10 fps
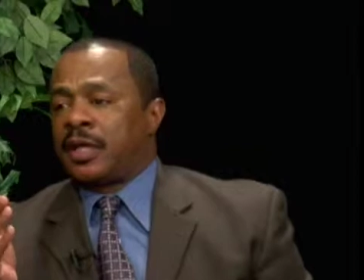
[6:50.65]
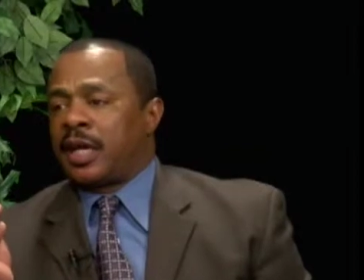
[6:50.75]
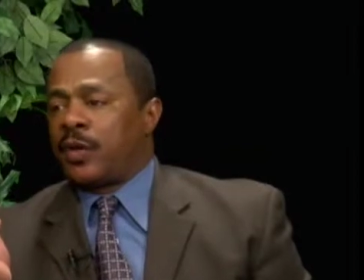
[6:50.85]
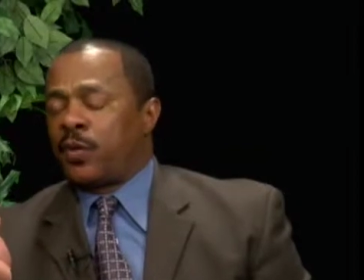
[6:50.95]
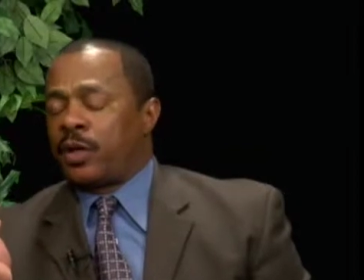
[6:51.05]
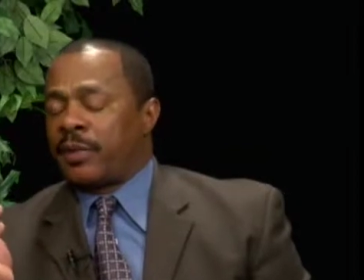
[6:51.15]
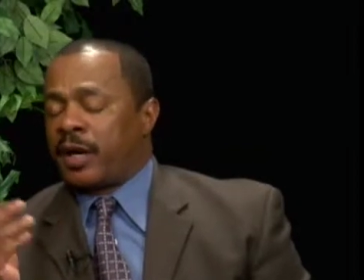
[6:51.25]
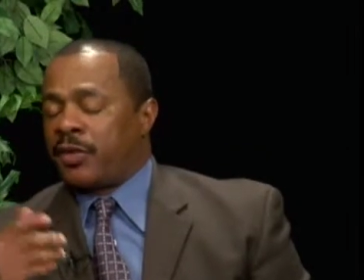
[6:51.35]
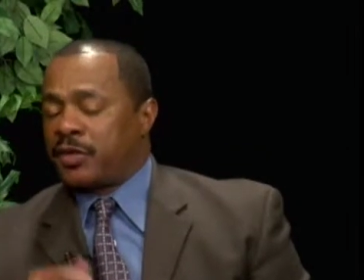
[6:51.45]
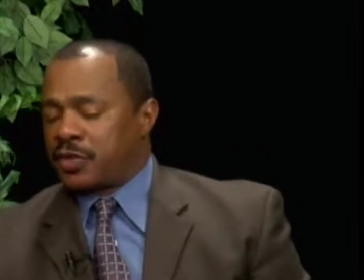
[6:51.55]
And one of my
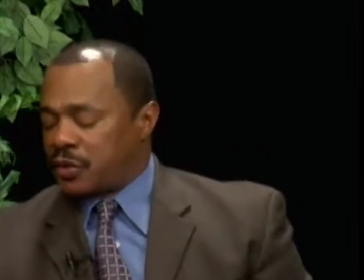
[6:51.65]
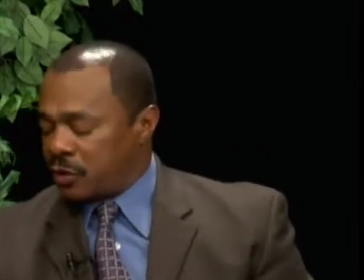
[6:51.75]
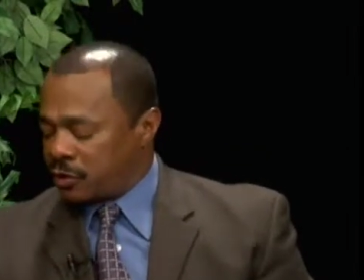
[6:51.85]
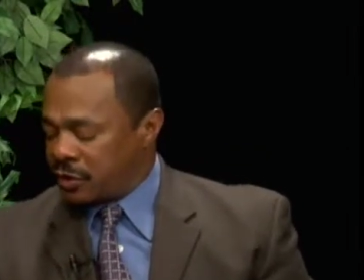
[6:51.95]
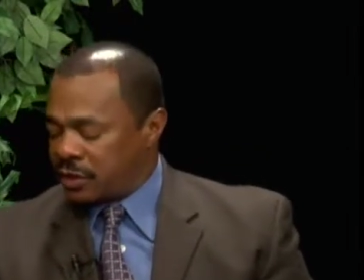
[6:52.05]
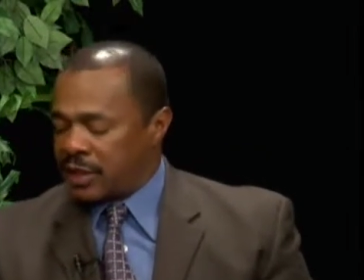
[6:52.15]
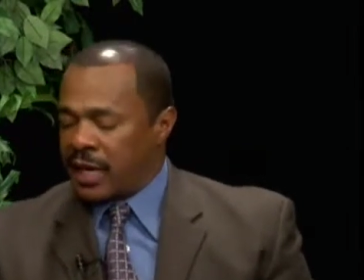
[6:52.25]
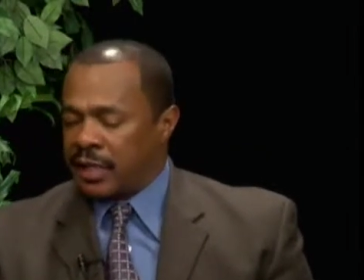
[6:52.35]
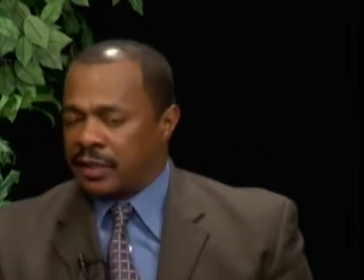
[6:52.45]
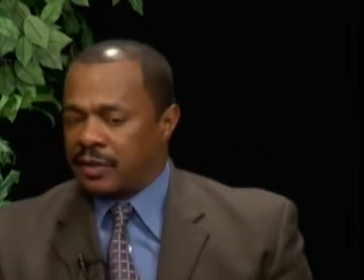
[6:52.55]
other concerns is that